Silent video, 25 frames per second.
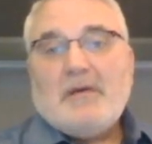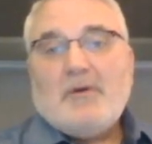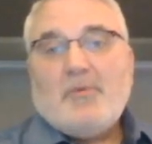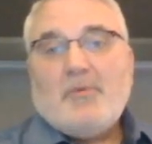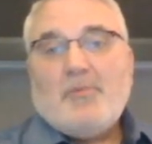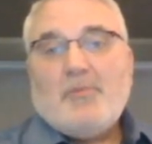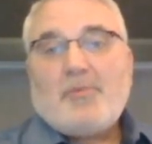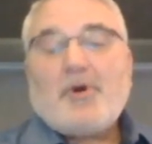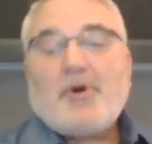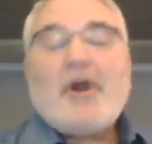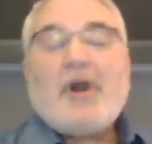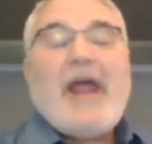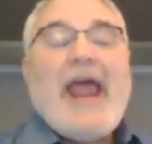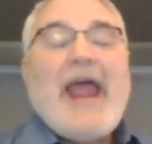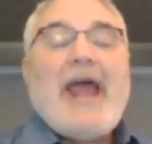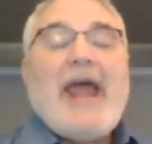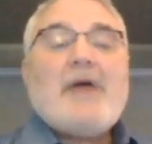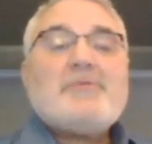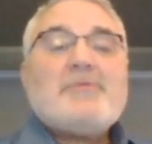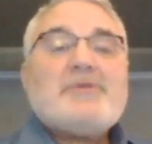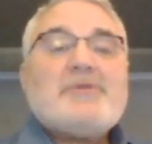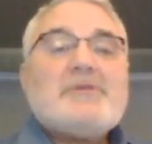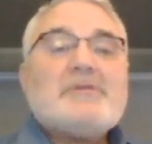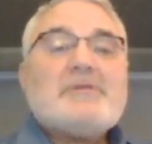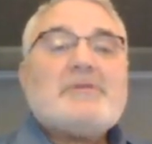
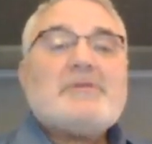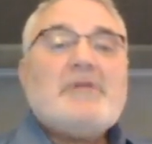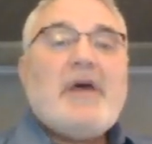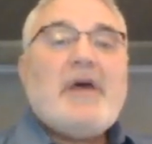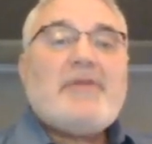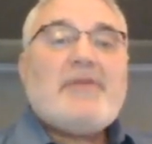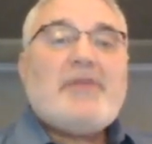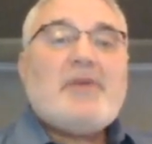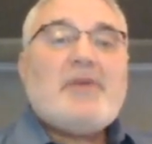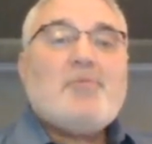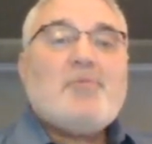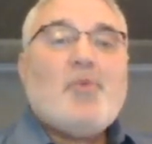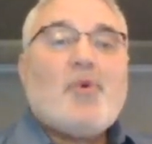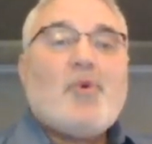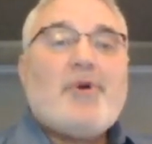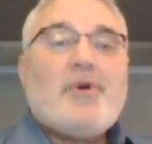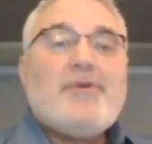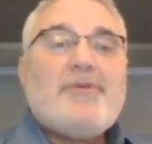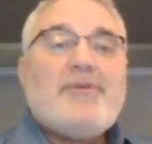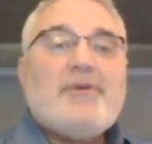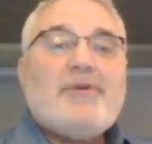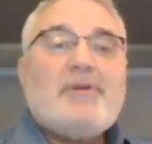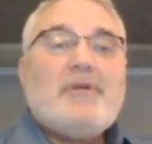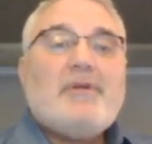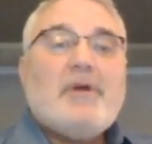perhaps is nothing more
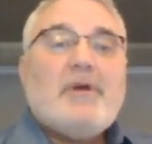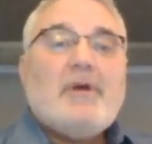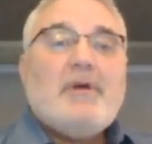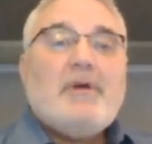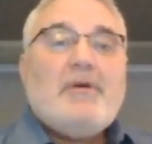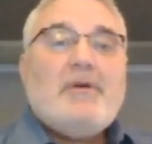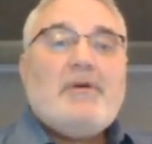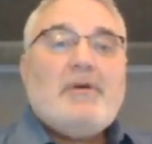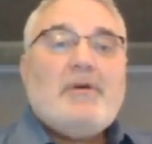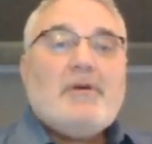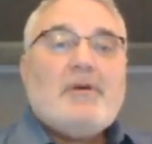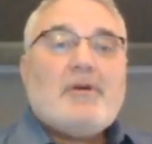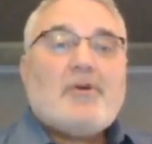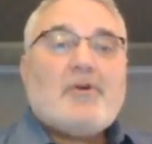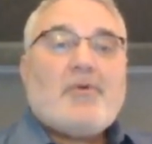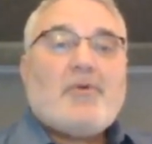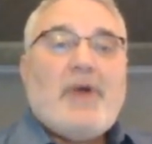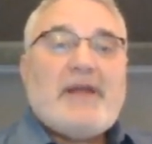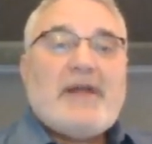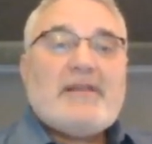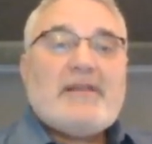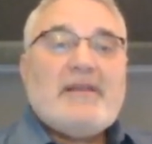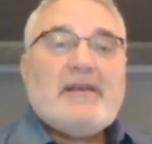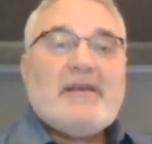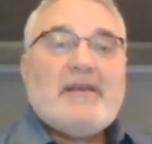than
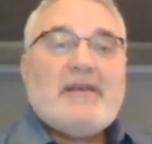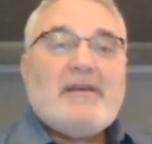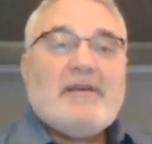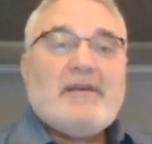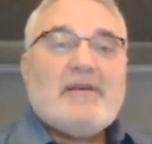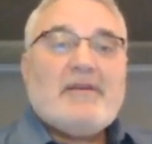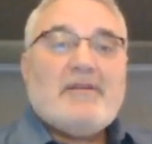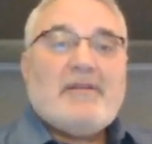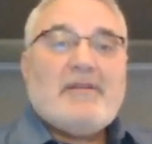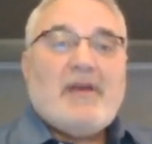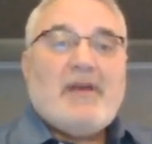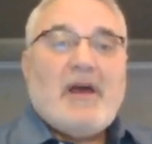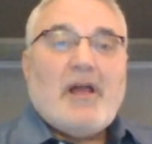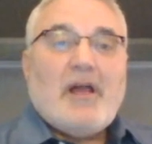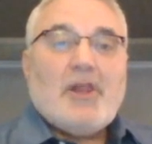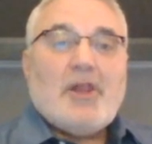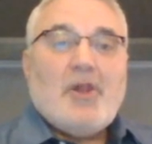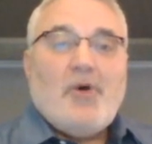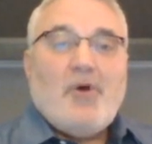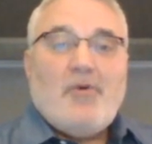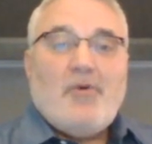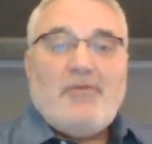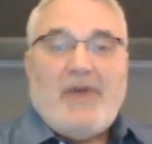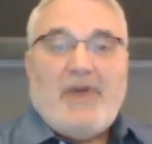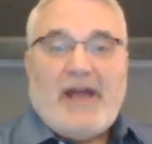correcting a
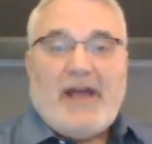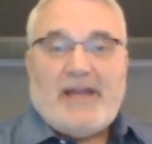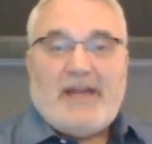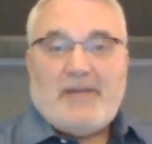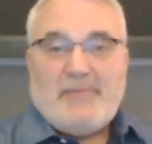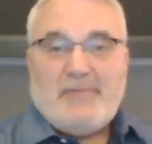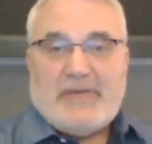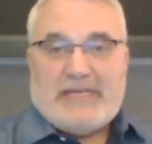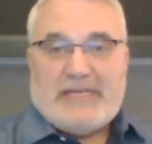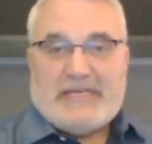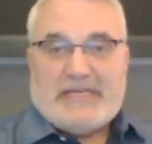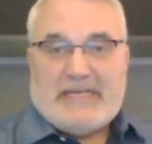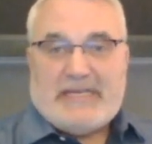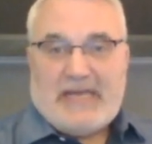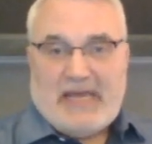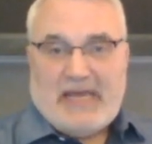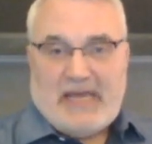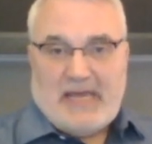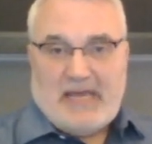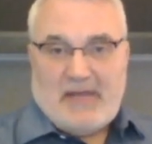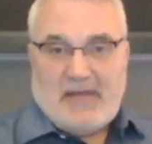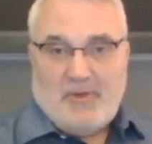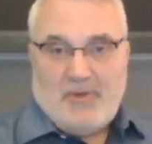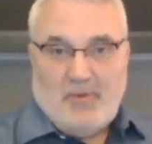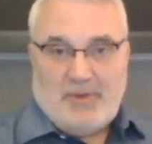low vitamin
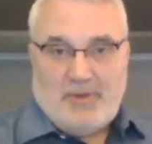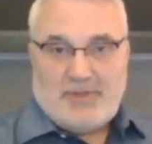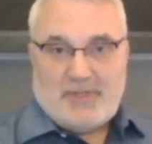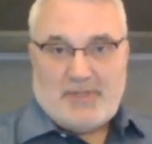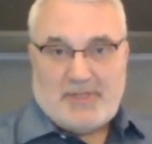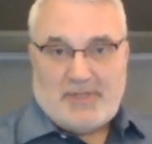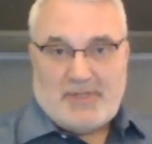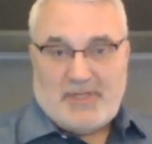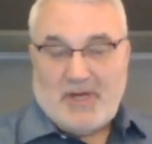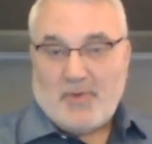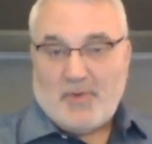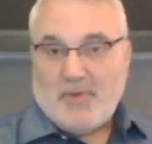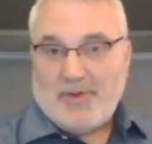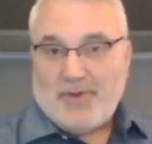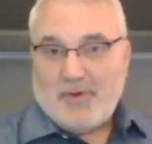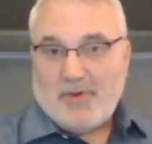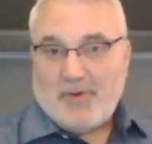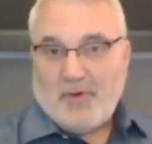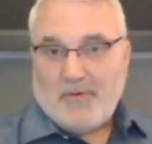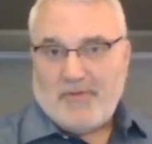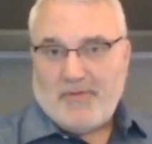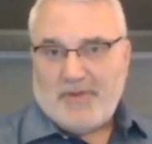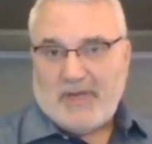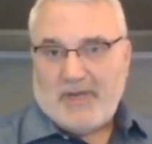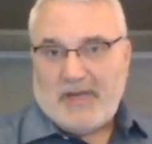D, which is done with
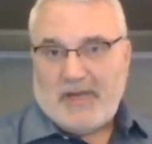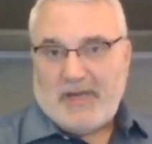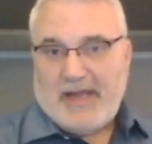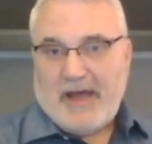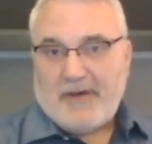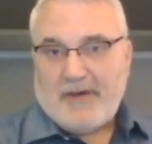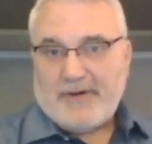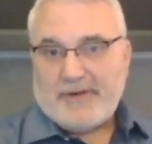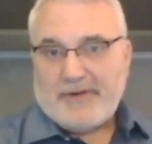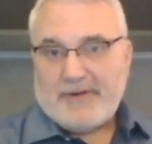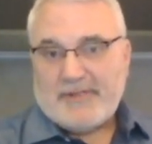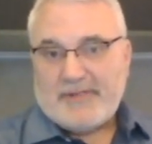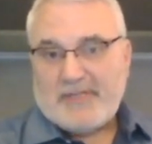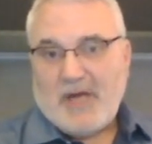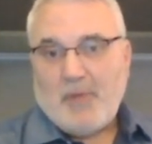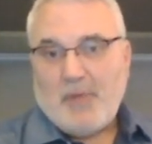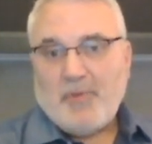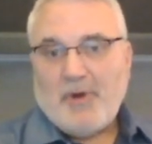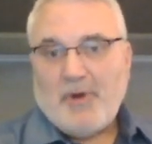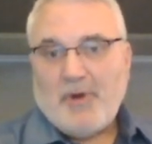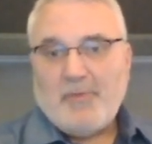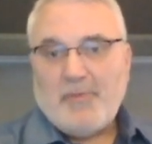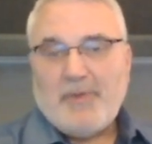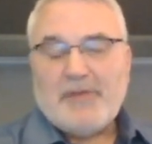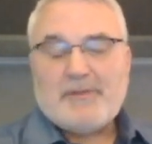over-the-counter
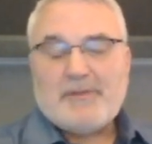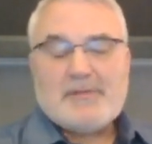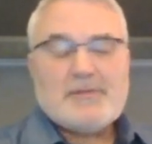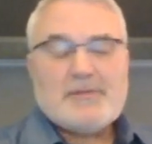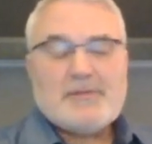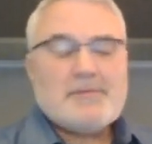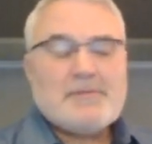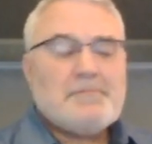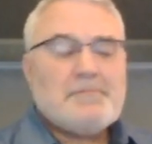supplements.